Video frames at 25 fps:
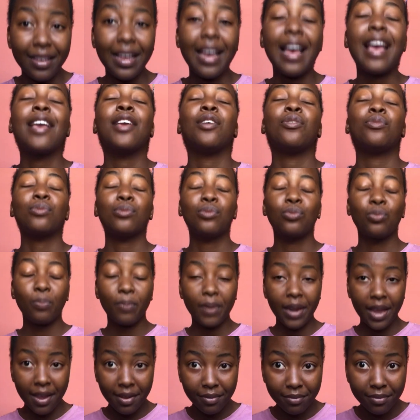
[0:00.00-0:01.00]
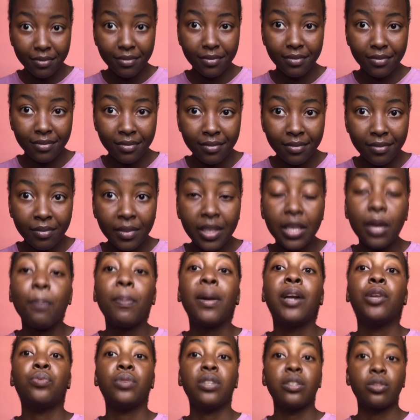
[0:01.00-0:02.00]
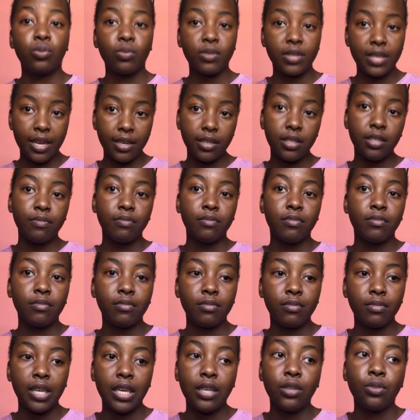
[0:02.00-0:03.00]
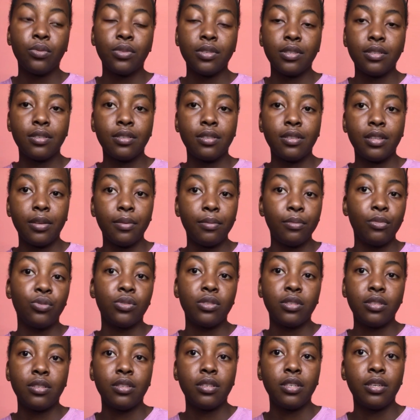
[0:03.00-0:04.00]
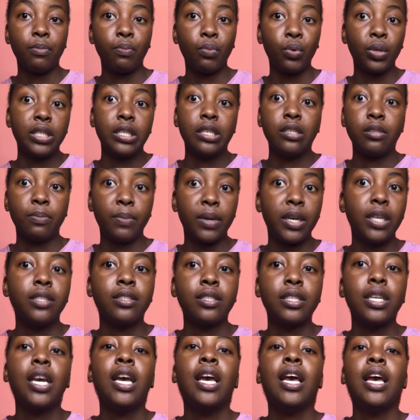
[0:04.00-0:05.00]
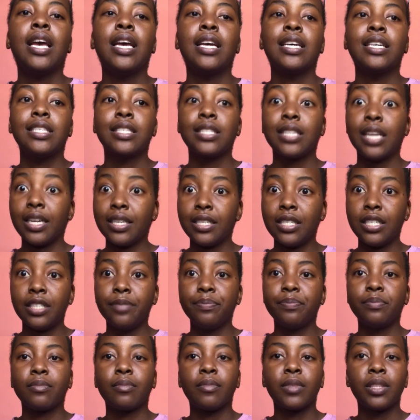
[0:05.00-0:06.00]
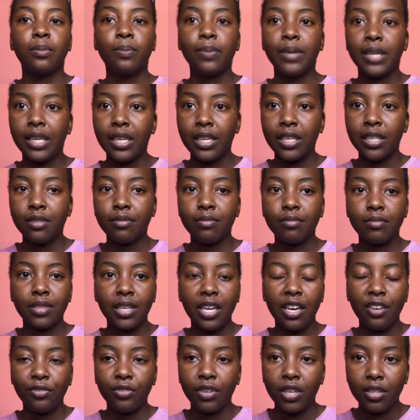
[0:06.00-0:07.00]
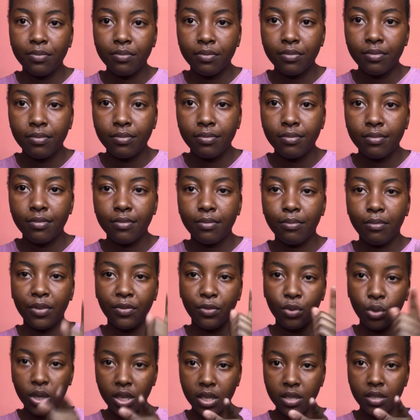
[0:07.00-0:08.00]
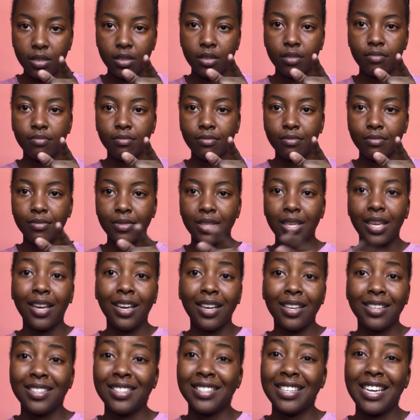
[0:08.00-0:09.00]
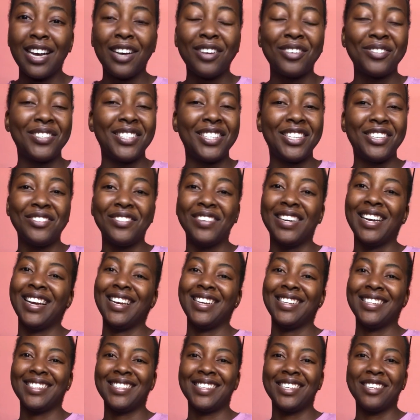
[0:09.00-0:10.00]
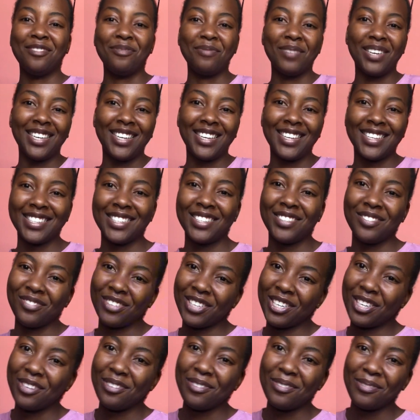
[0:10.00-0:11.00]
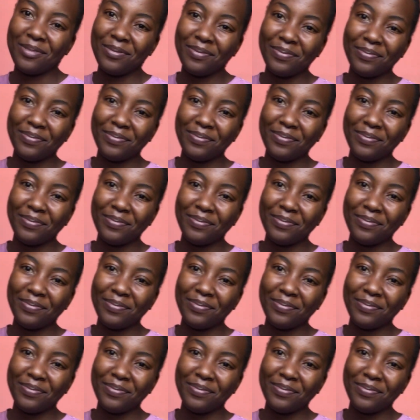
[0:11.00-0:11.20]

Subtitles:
I used to play. But we used to study. That was the most important part. Study, play, have fun, be focused, and I'll see you guys in my next video.